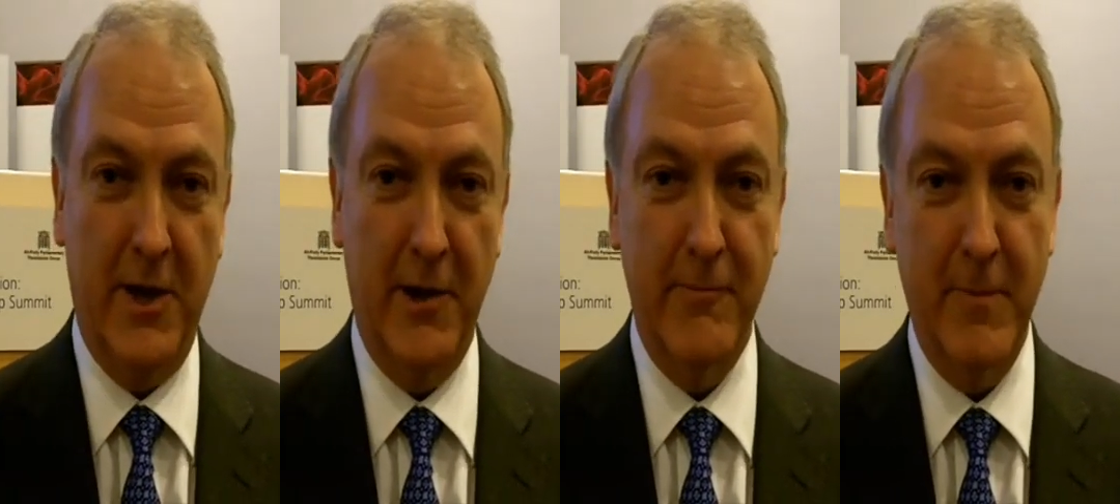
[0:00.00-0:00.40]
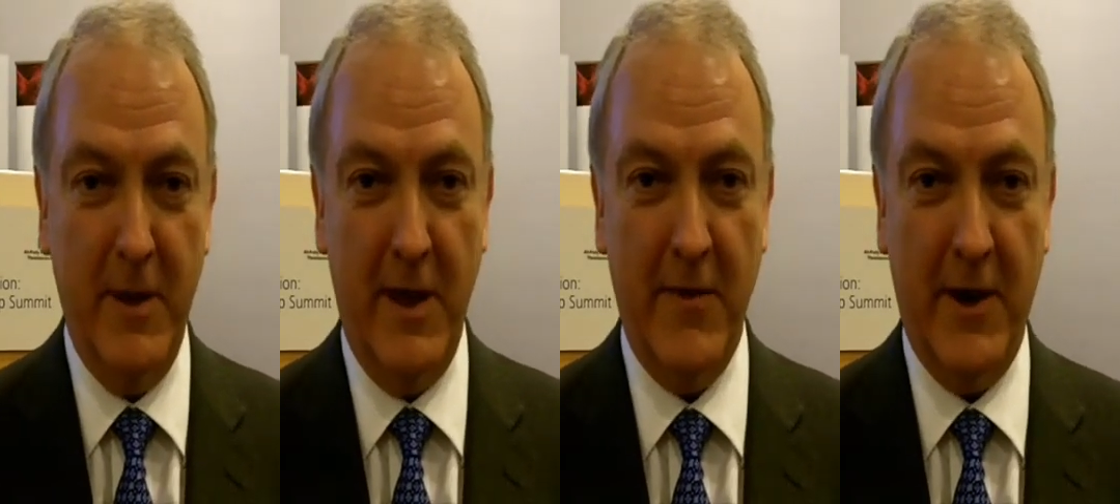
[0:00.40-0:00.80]
You know,
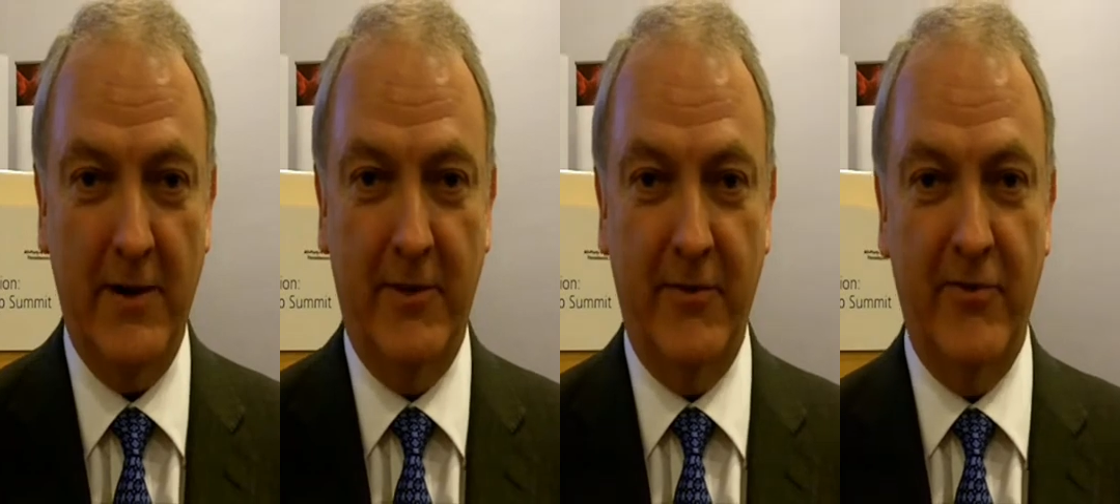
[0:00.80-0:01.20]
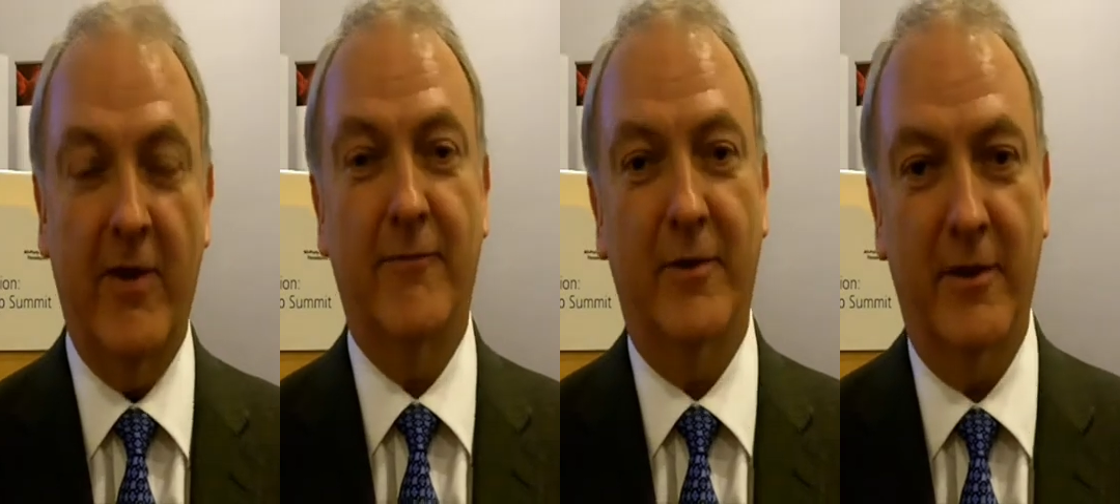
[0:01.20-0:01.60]
in the
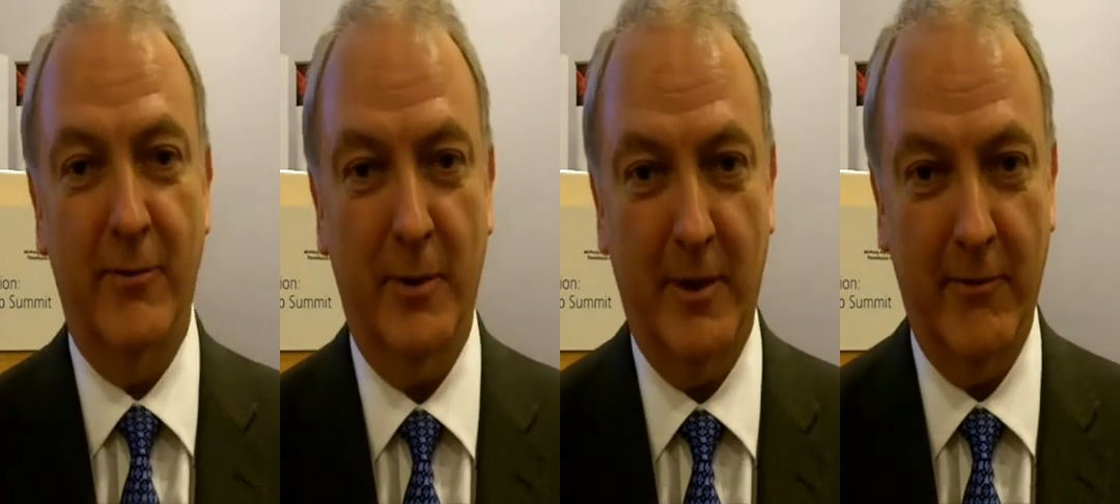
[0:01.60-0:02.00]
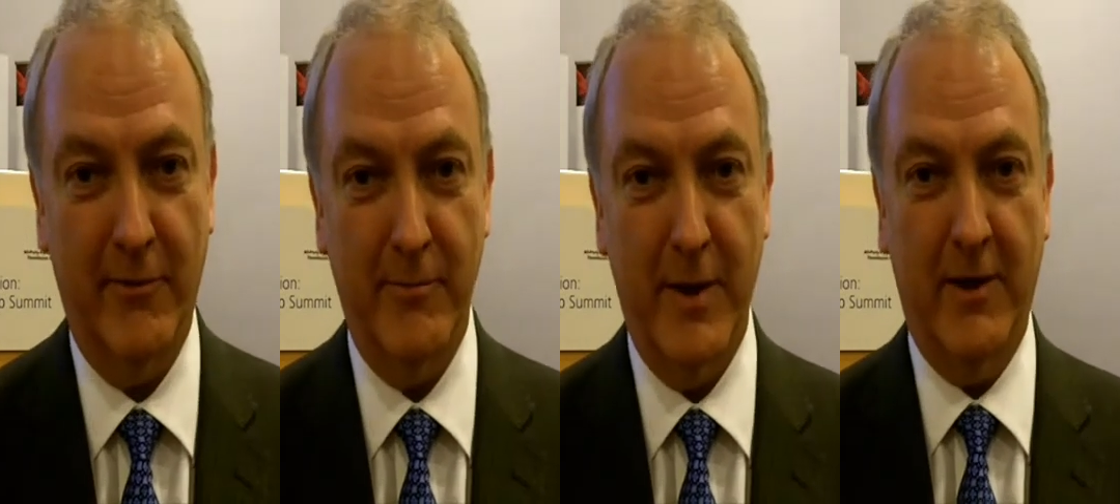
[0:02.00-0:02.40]
1970s, when I
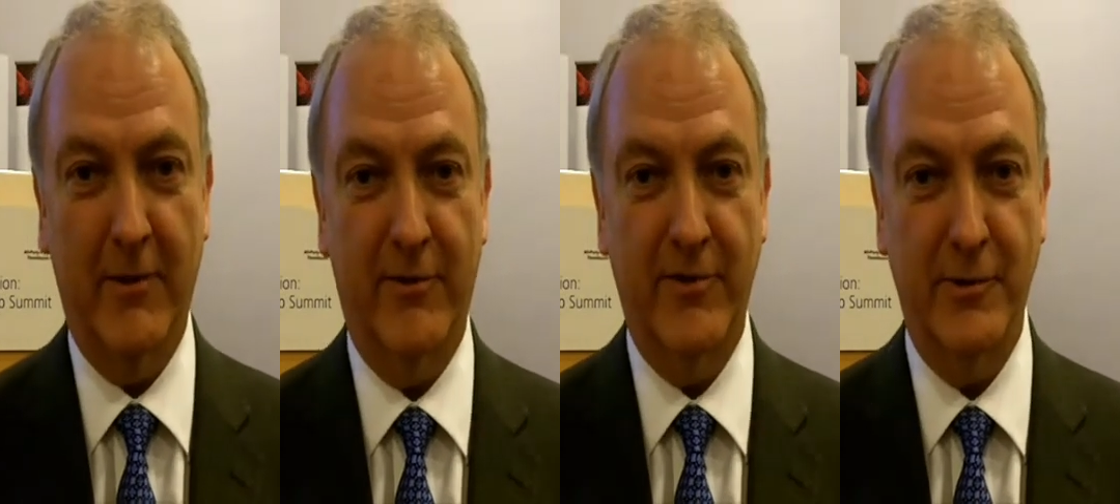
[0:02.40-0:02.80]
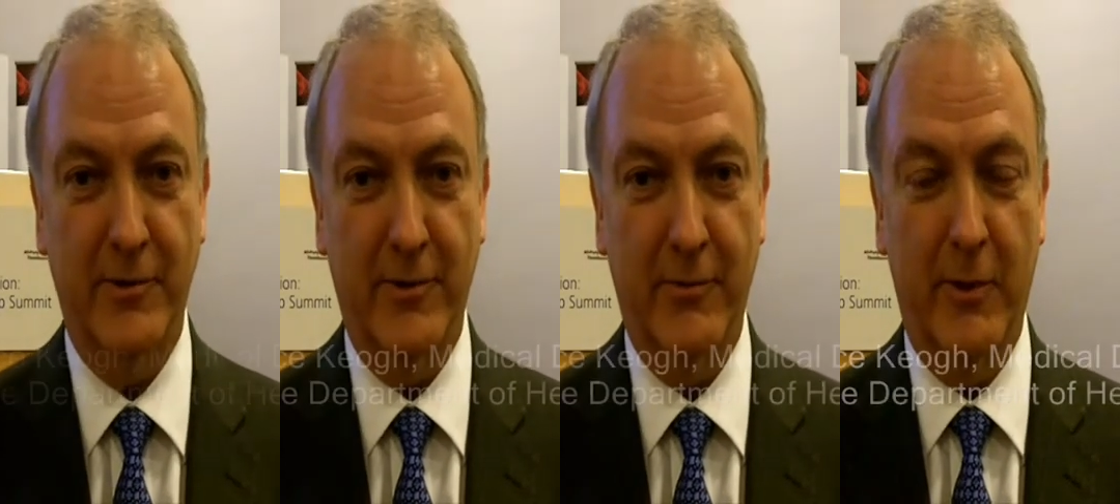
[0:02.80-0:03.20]
was a medical
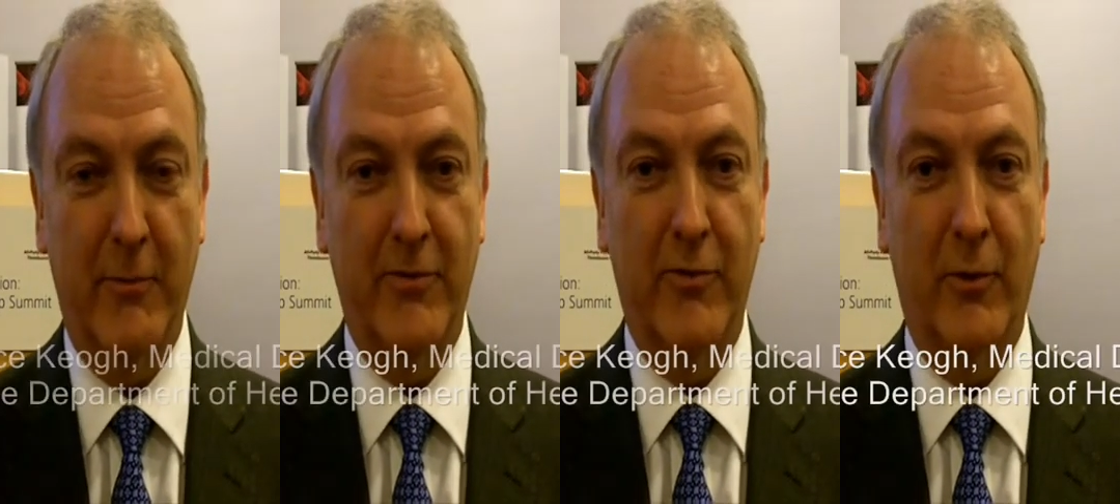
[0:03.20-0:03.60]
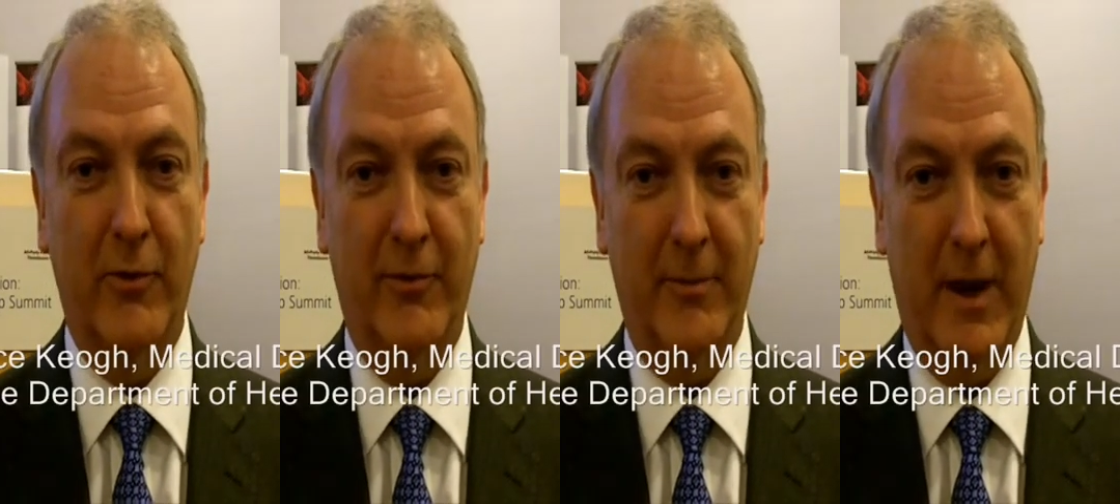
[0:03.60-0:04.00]
student, we were
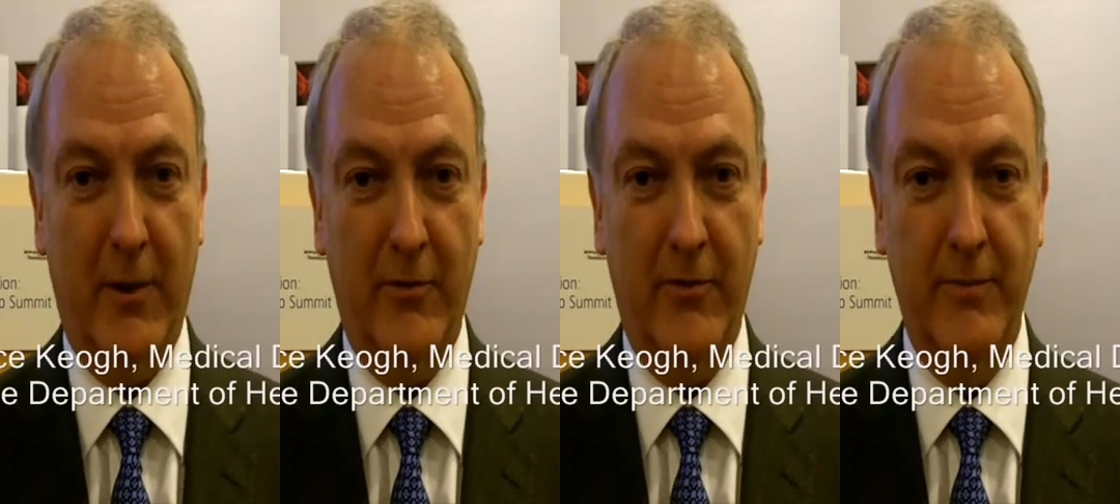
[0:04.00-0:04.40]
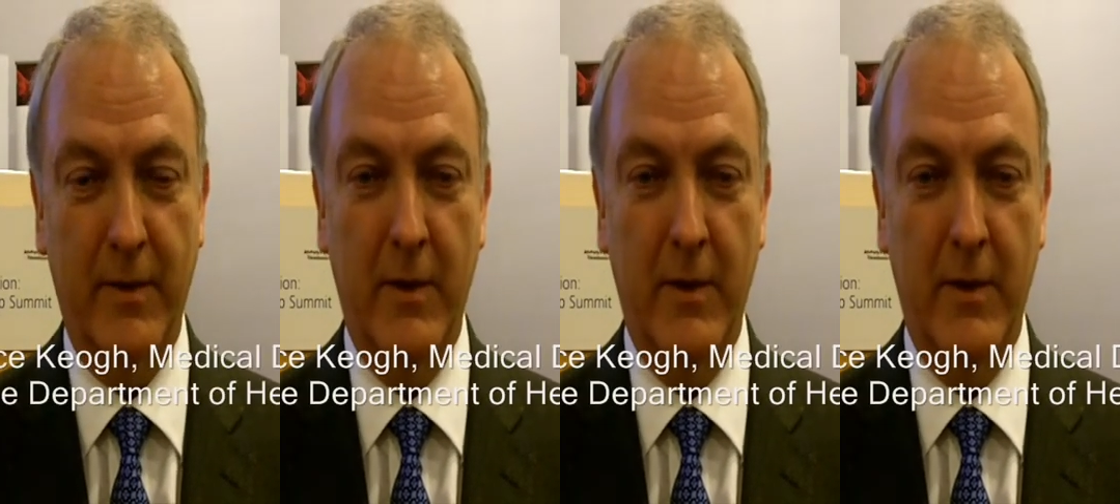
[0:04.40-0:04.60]
taught about